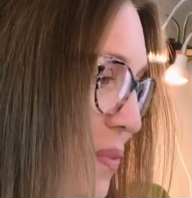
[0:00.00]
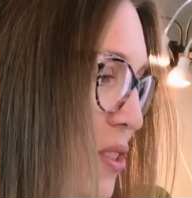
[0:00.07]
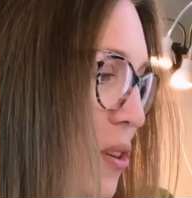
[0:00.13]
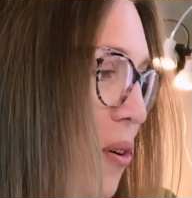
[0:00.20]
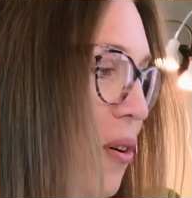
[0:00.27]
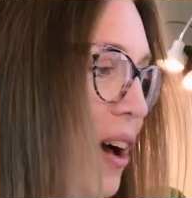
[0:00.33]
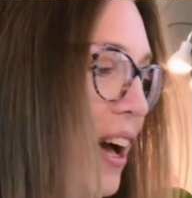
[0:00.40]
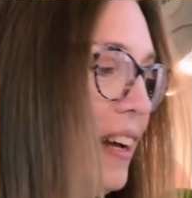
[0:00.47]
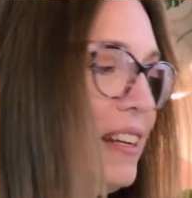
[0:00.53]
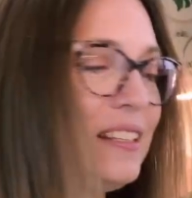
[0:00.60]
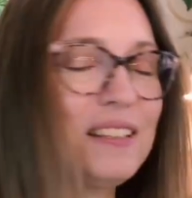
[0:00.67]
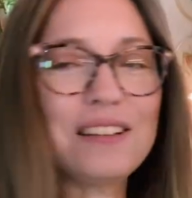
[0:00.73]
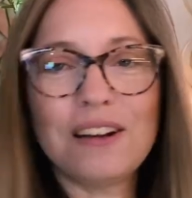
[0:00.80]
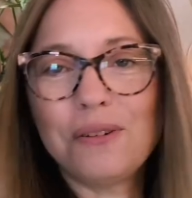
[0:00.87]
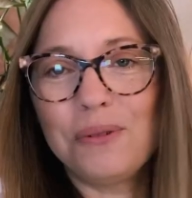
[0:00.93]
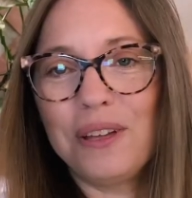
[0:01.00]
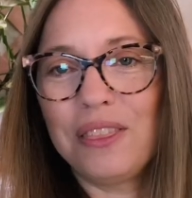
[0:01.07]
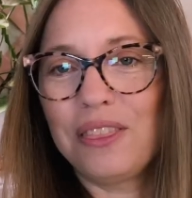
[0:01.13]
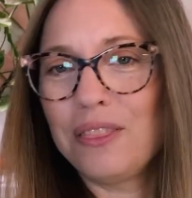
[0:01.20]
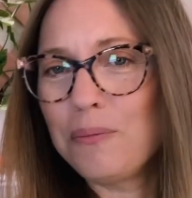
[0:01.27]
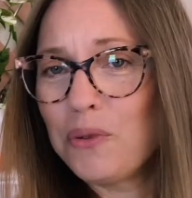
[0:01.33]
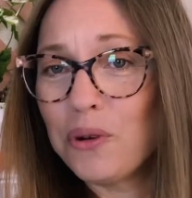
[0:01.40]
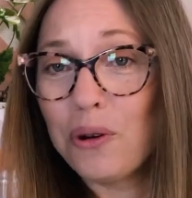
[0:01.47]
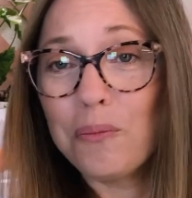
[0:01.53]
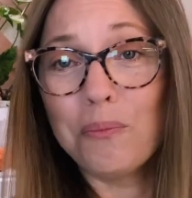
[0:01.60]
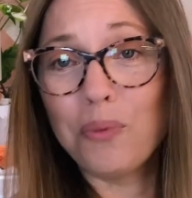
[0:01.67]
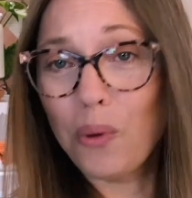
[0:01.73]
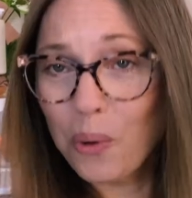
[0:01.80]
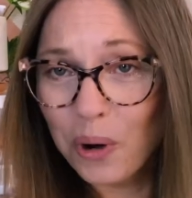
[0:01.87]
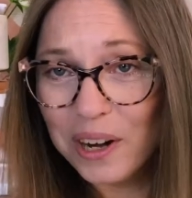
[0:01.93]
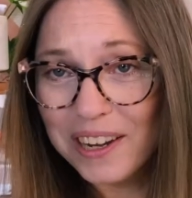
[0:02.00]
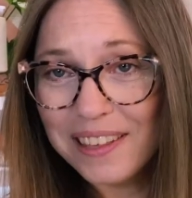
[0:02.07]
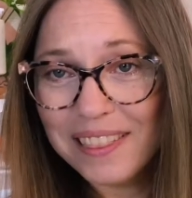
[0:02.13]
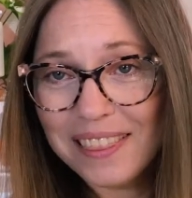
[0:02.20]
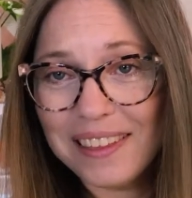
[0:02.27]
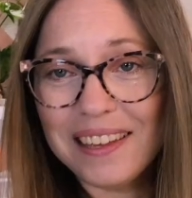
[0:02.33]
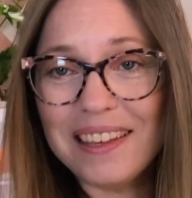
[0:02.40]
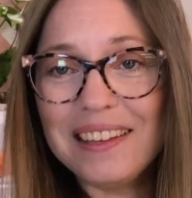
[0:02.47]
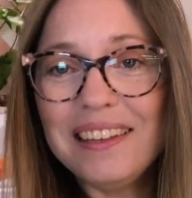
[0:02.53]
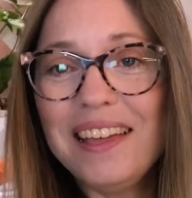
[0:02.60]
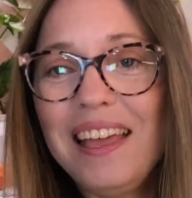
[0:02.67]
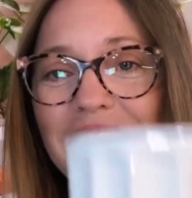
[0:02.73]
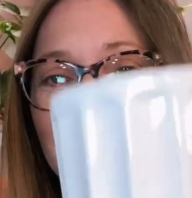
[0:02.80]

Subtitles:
So I'm going to start with the more boring thing.